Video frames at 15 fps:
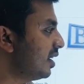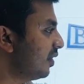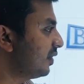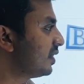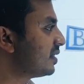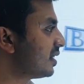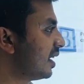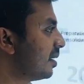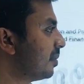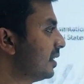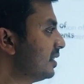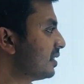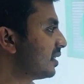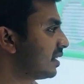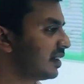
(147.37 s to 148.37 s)
of the
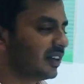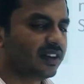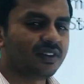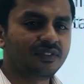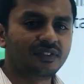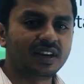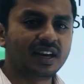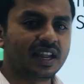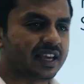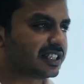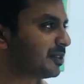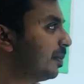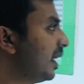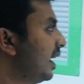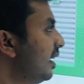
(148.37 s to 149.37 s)
syllabus will
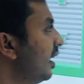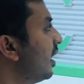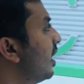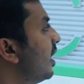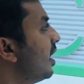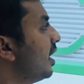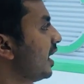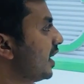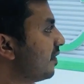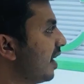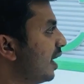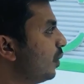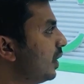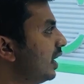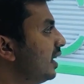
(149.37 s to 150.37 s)
explain
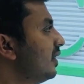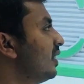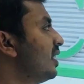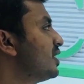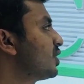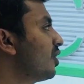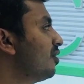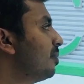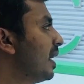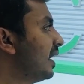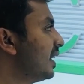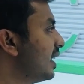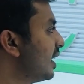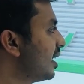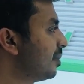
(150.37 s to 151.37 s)
evaluating the risk of
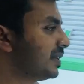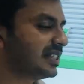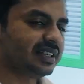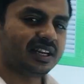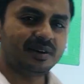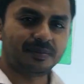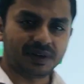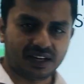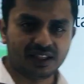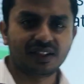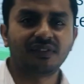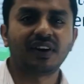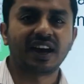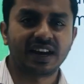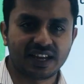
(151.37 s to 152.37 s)
material misstatement in the
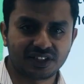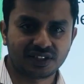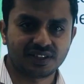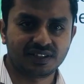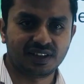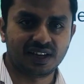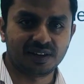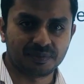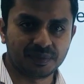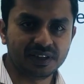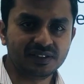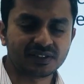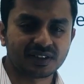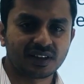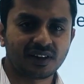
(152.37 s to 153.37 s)
financial
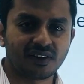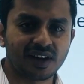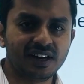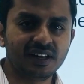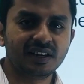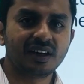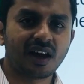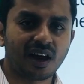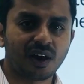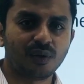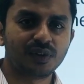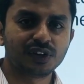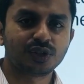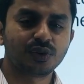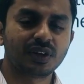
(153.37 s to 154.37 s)
statements, right? How
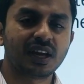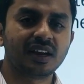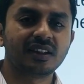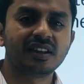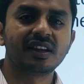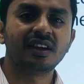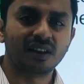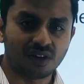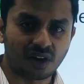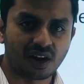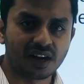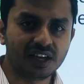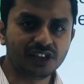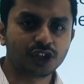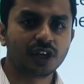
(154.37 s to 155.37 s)
we should get the
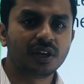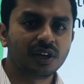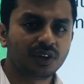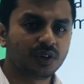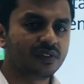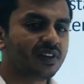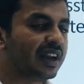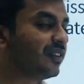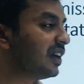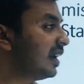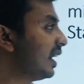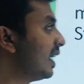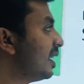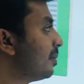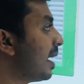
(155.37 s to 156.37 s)
knowledge to
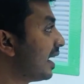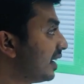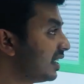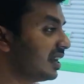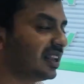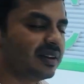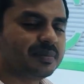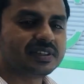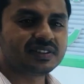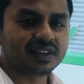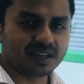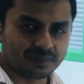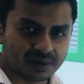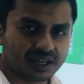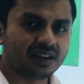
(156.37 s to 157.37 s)
evaluate any material
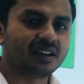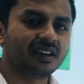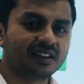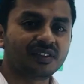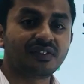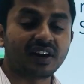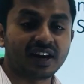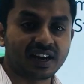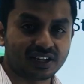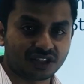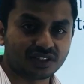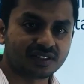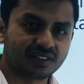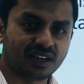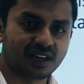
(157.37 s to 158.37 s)
misstatement in the
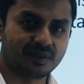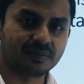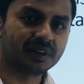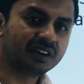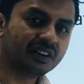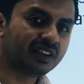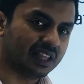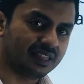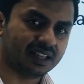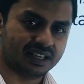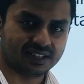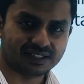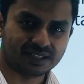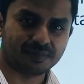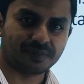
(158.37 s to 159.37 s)
financial statement in the
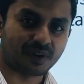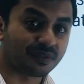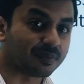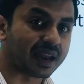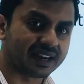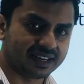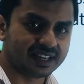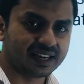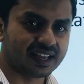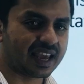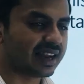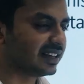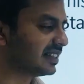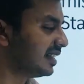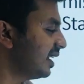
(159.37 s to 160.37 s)
concept of
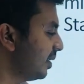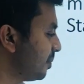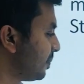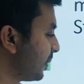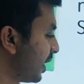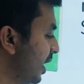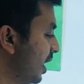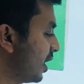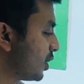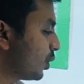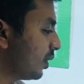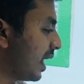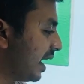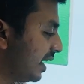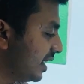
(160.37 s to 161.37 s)
materiality. So
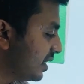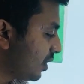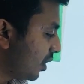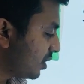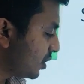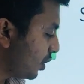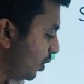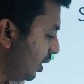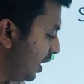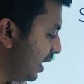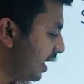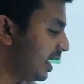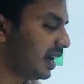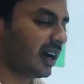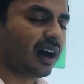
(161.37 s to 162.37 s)
that is also
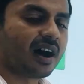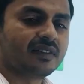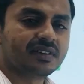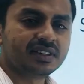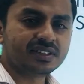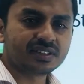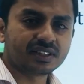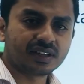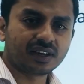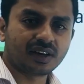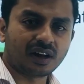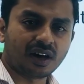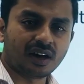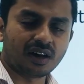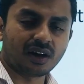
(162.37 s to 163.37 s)
covers
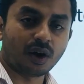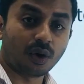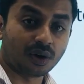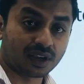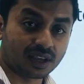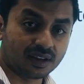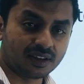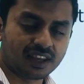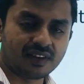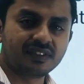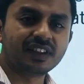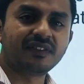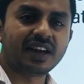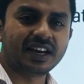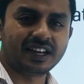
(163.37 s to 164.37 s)
or give
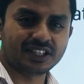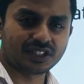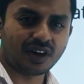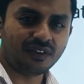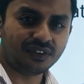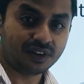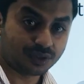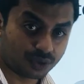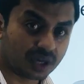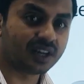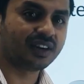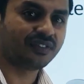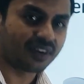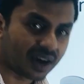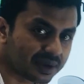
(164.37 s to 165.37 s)
the weightage of
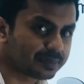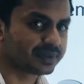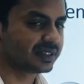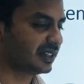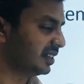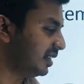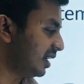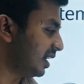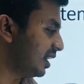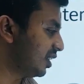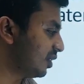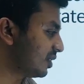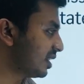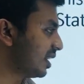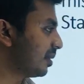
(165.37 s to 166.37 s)
25% in
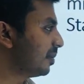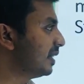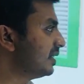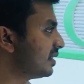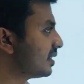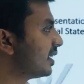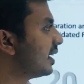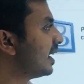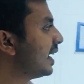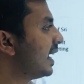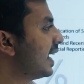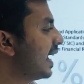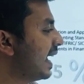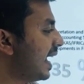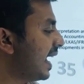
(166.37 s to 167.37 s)
your syllabus.
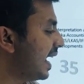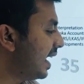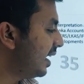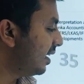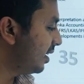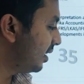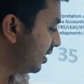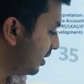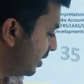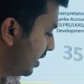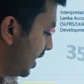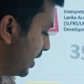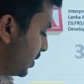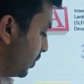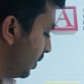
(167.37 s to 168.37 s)
And
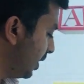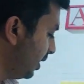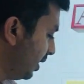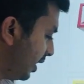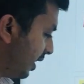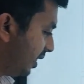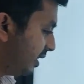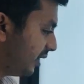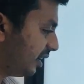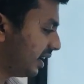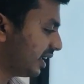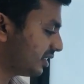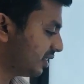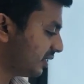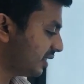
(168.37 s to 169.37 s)
next one, in the
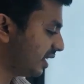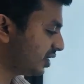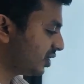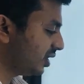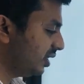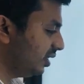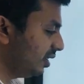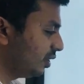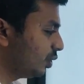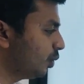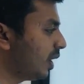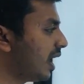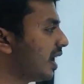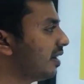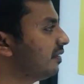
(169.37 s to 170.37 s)
next section, you
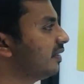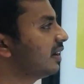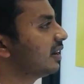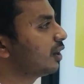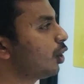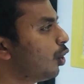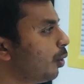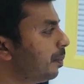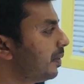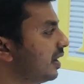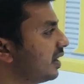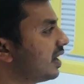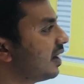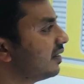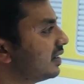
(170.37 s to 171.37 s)
have corporate
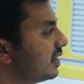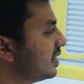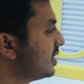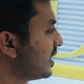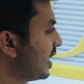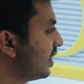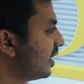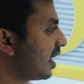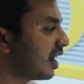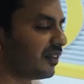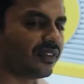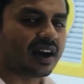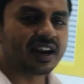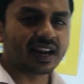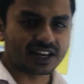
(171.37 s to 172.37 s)
governance and the
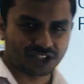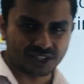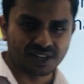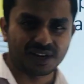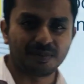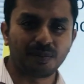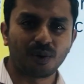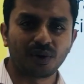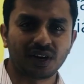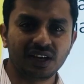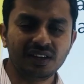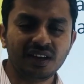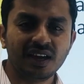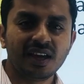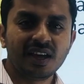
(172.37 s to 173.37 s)
non-financial
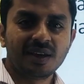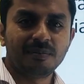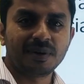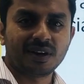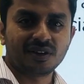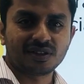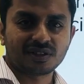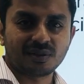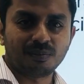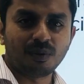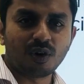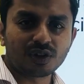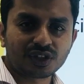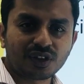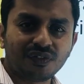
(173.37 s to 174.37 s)
reporting, because
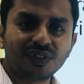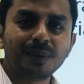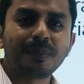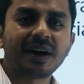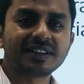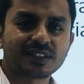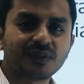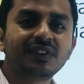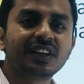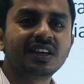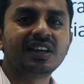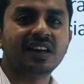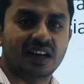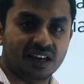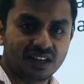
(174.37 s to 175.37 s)
most of the parts
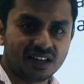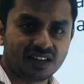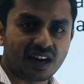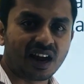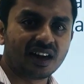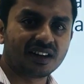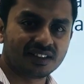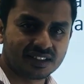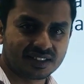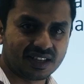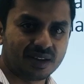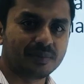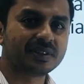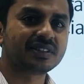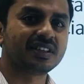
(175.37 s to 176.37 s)
we learn under the
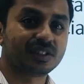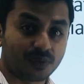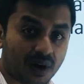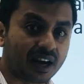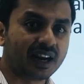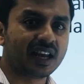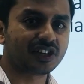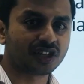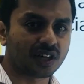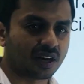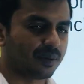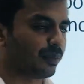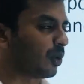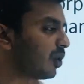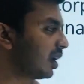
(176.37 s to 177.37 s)
syllabus is financial
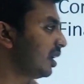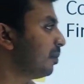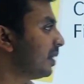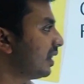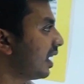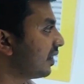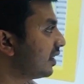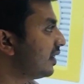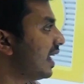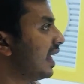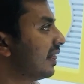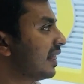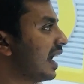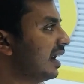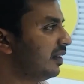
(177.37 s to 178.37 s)
reporting, but other
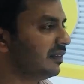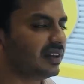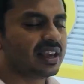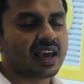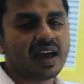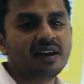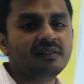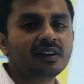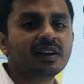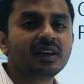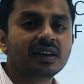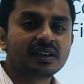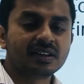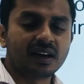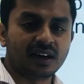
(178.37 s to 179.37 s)
than that we have
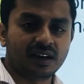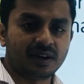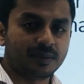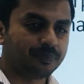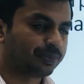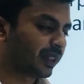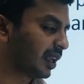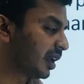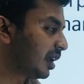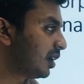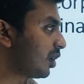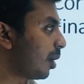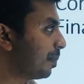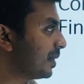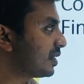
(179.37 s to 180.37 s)

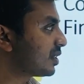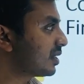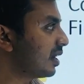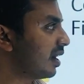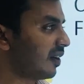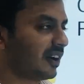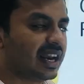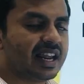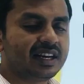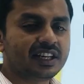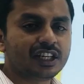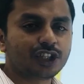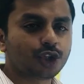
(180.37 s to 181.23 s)
topics relating